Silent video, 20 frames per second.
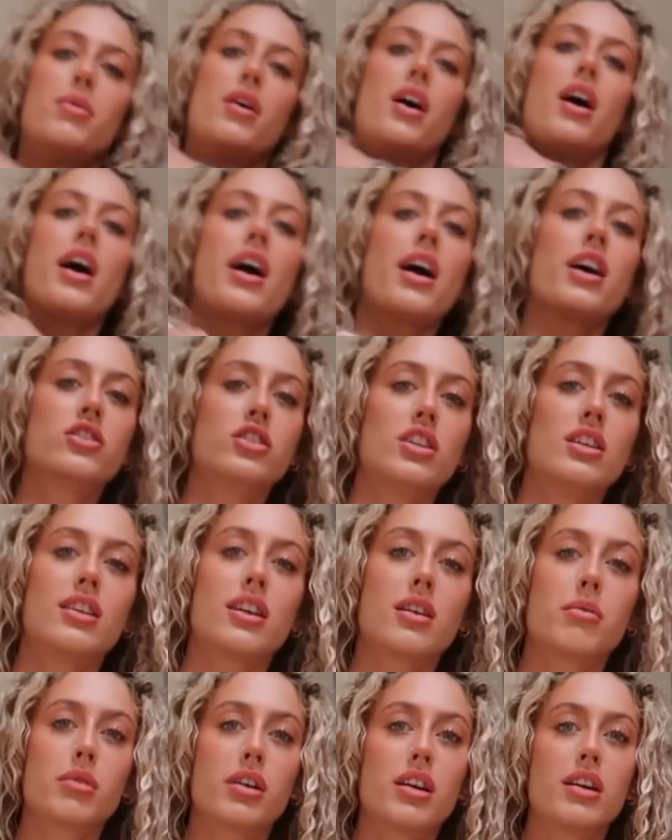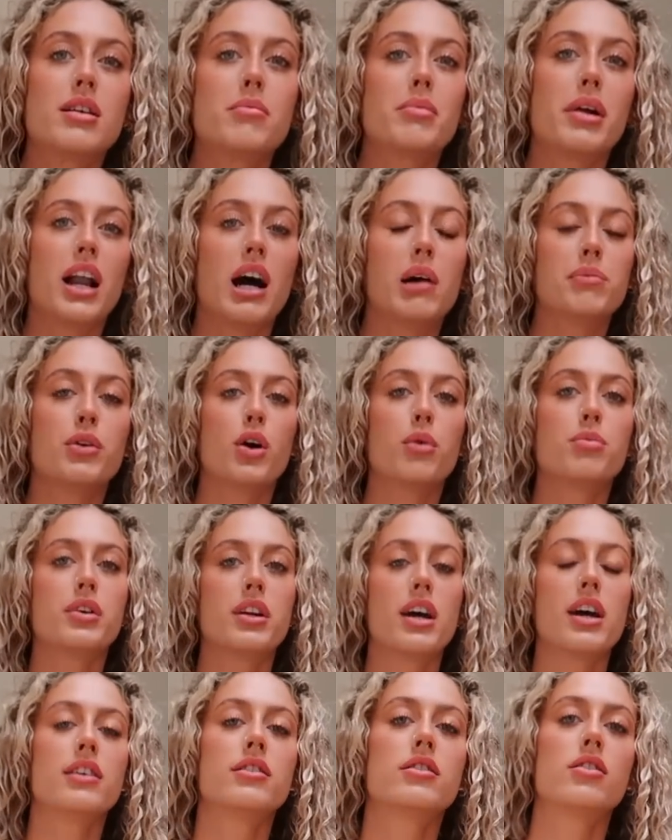but I actually think I'm gonna need my laptop
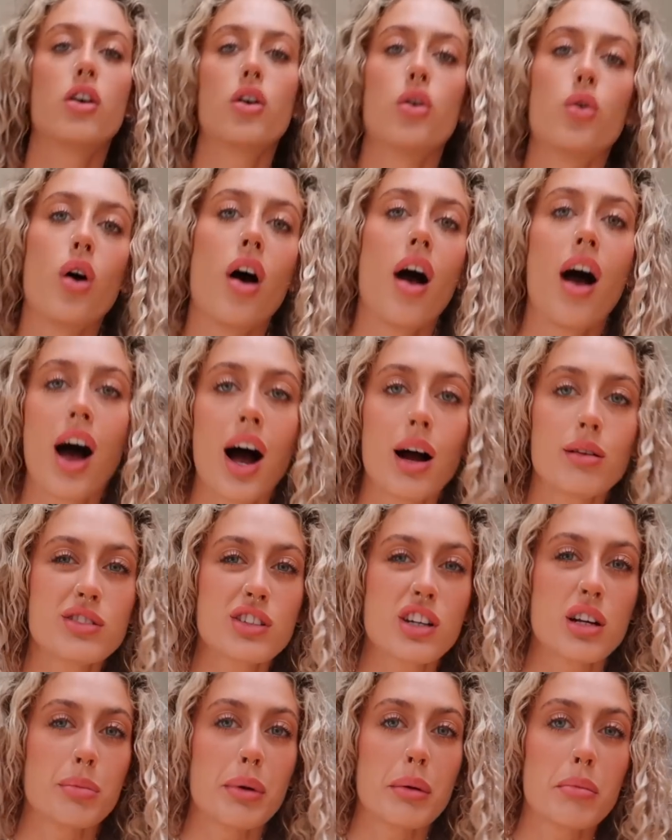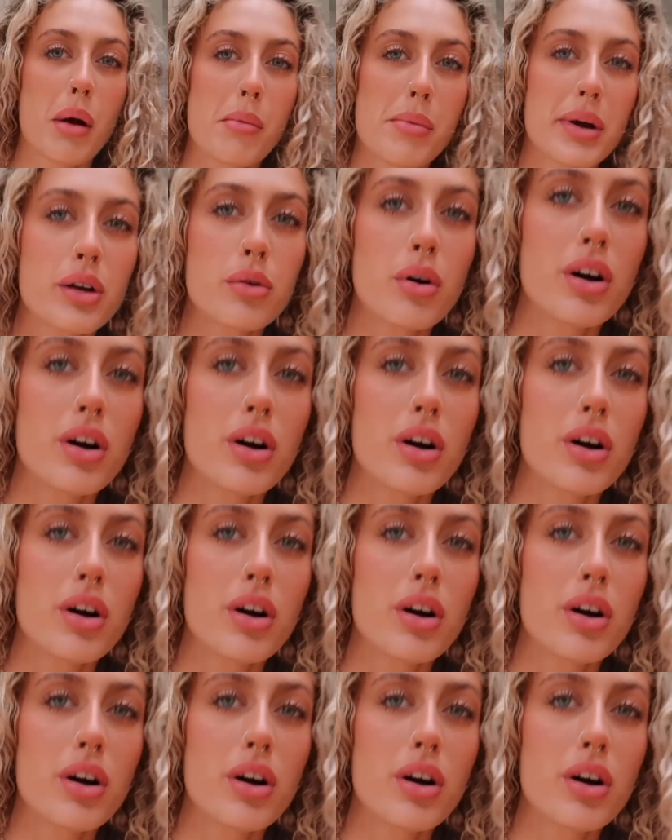today, so I'm just gonna bring my big